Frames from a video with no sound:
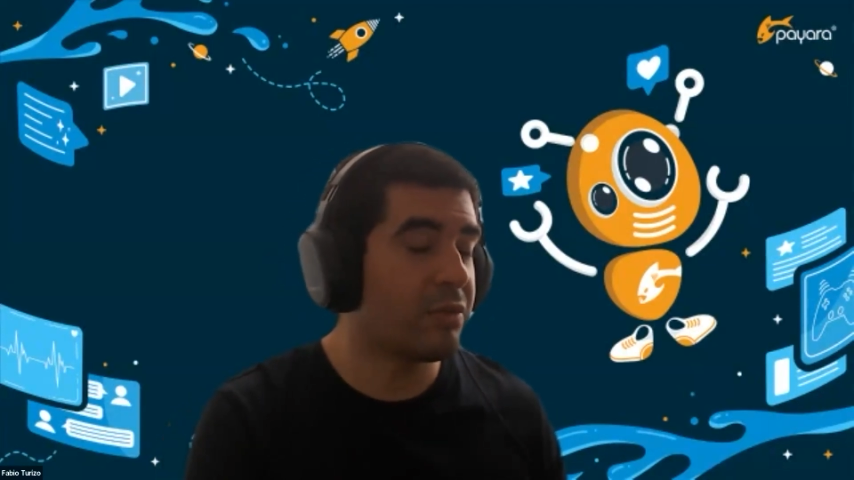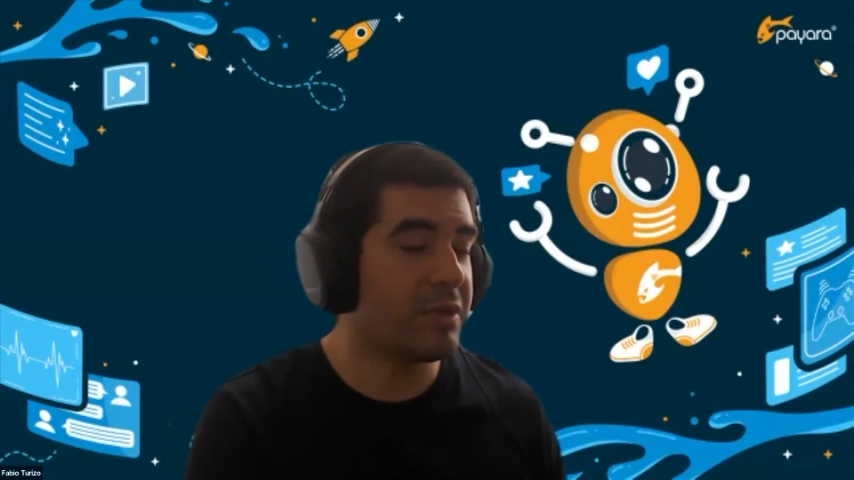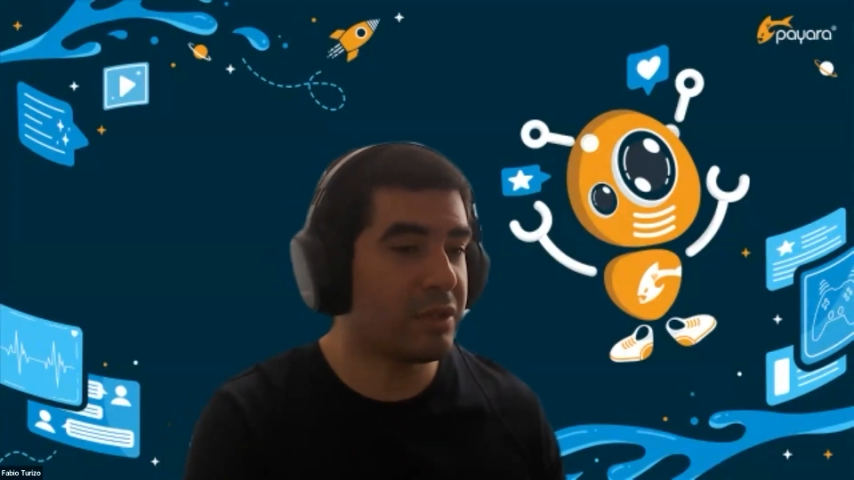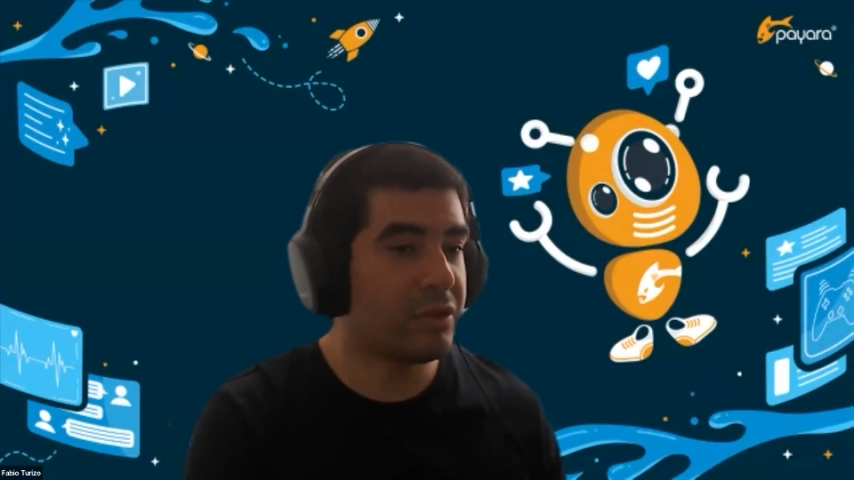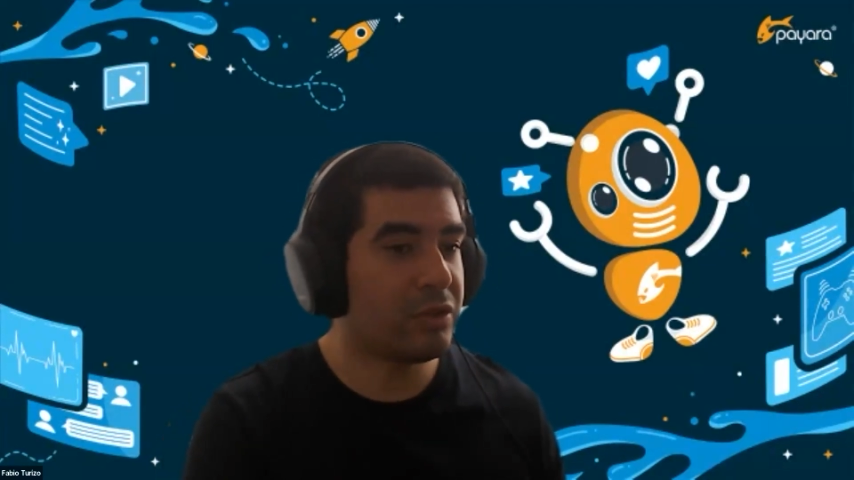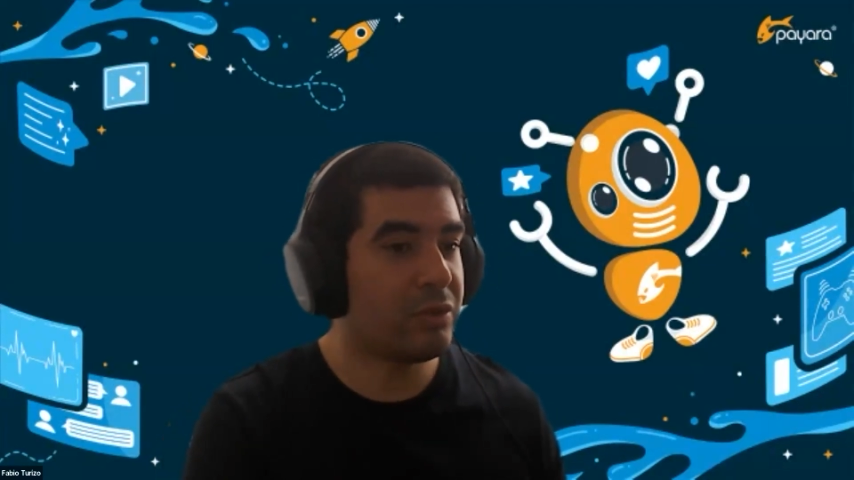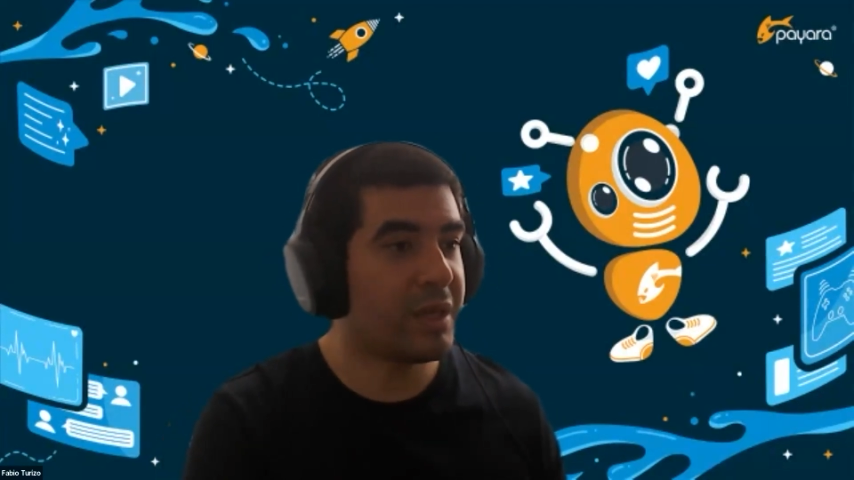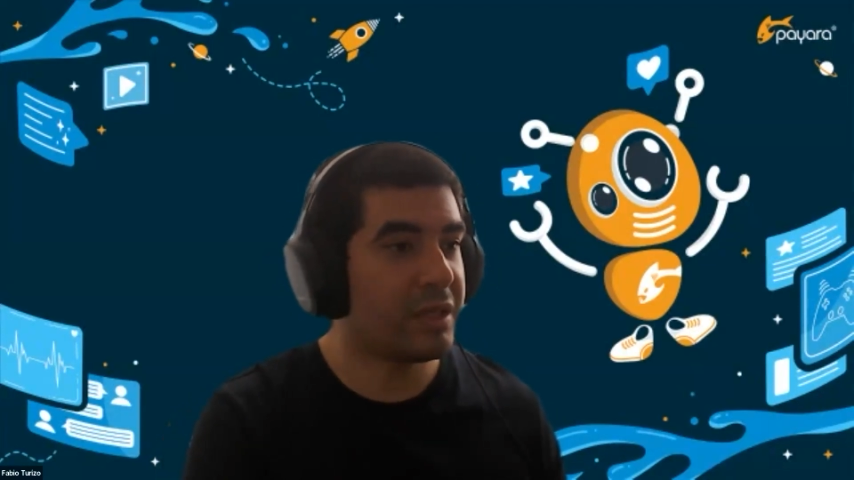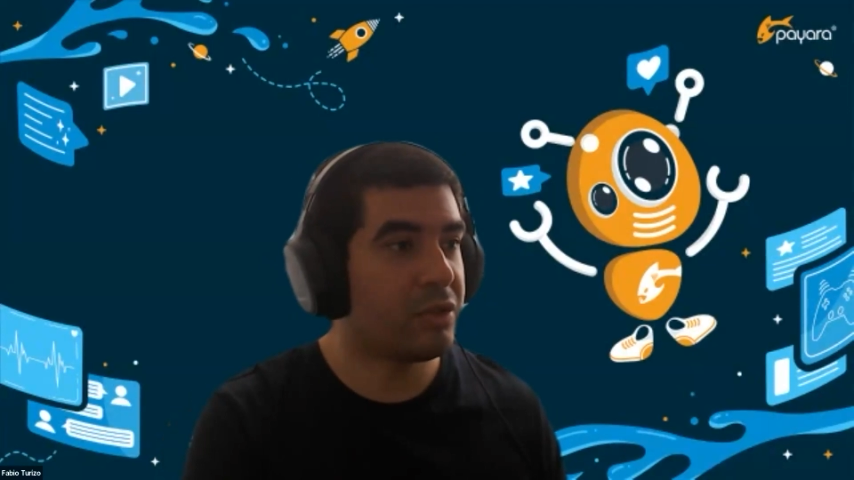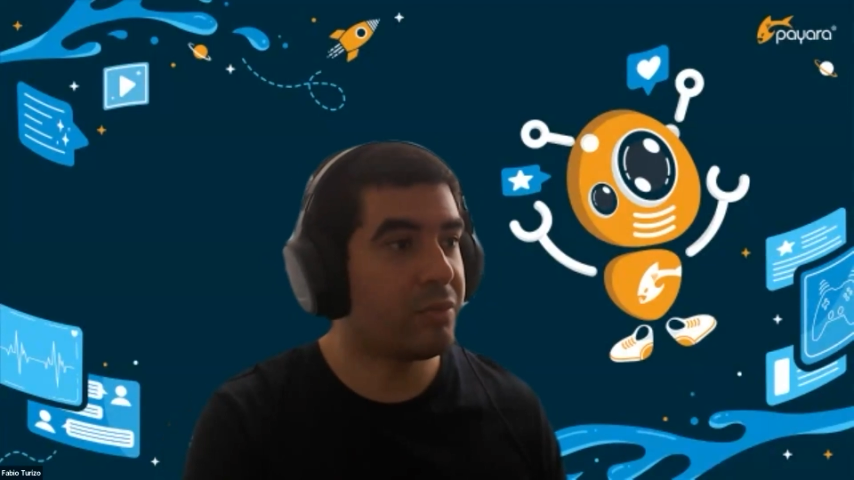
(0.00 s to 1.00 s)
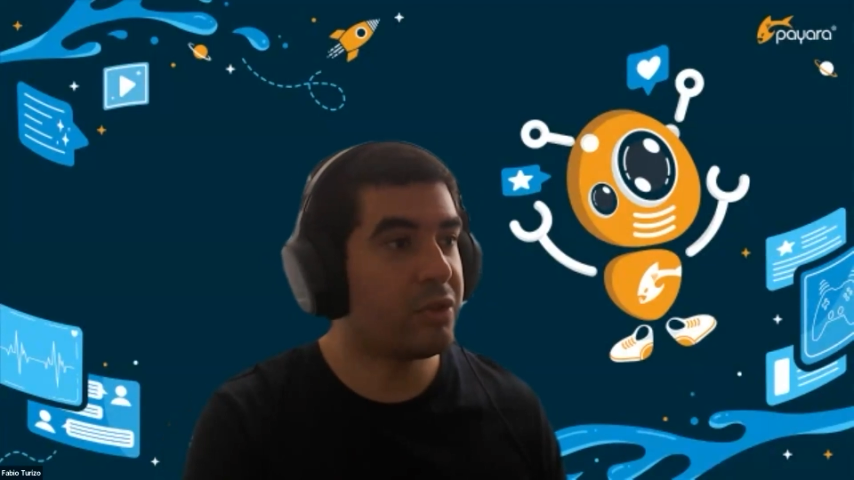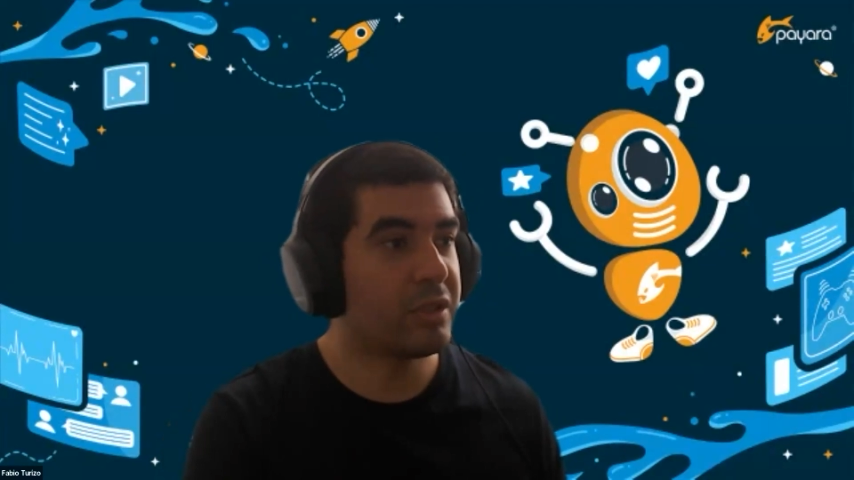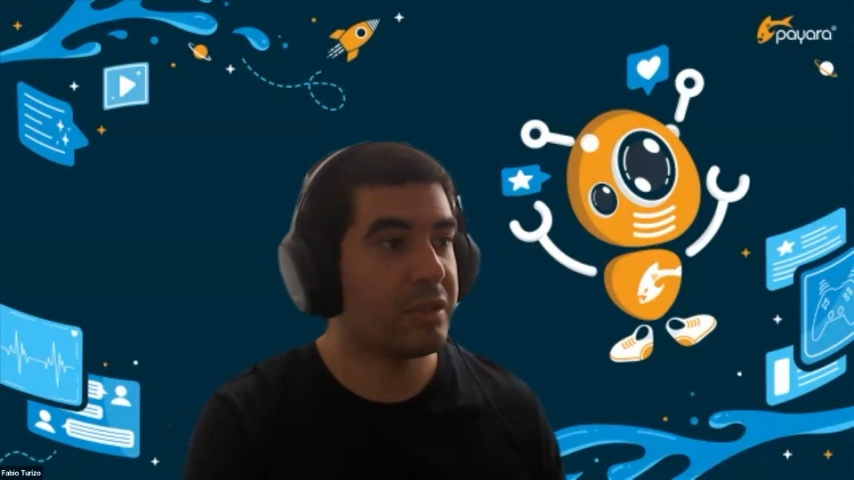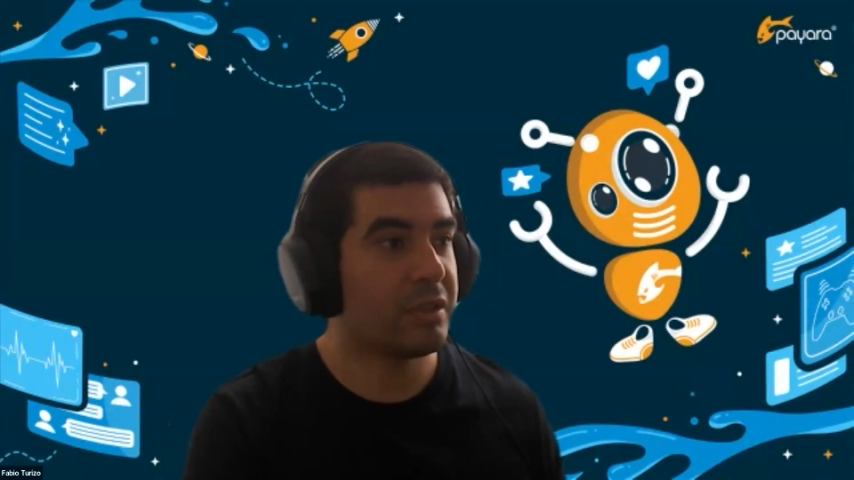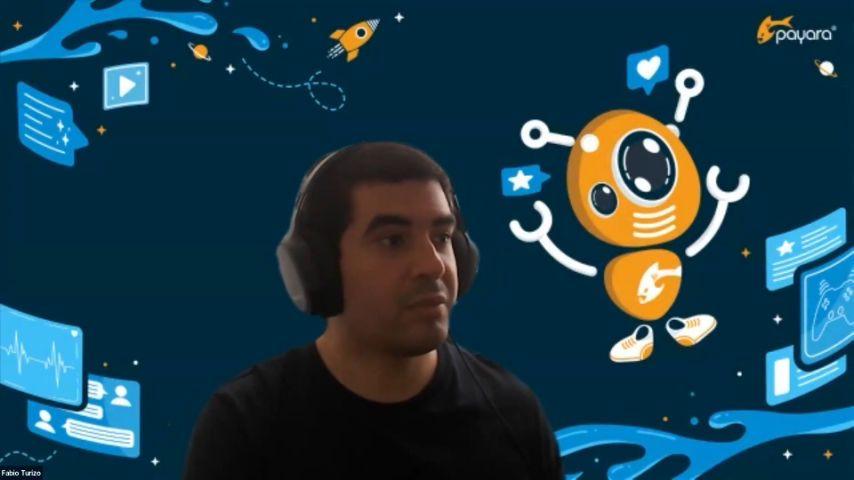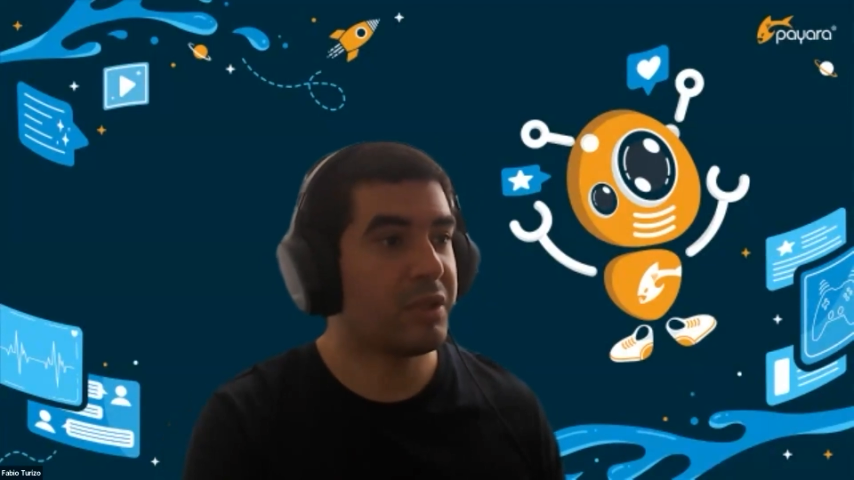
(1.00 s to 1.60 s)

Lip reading: always good to make your voice